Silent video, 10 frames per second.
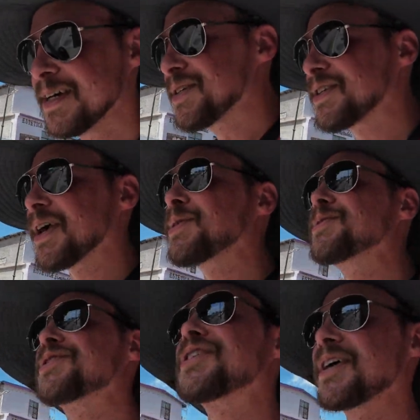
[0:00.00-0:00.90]

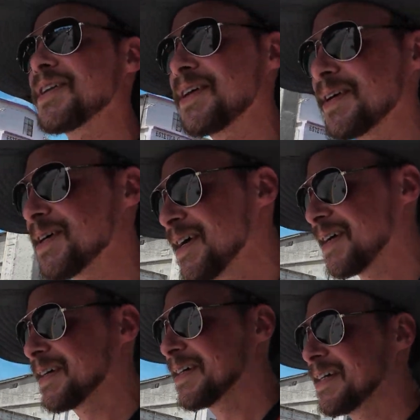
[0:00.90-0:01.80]
southern sun here.
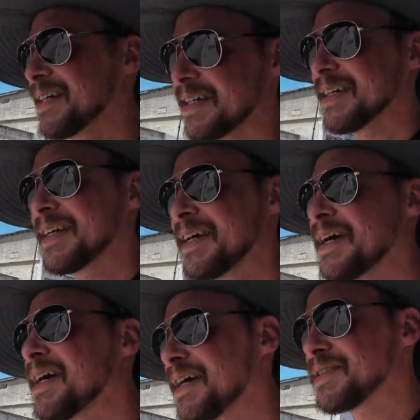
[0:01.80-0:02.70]

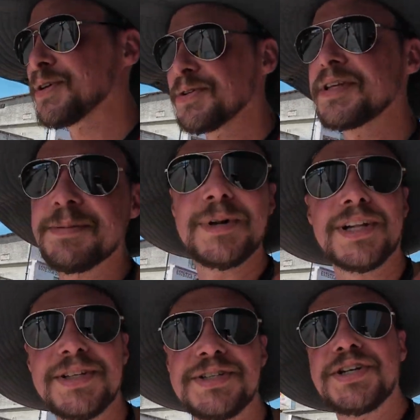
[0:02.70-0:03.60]
It's only the middle of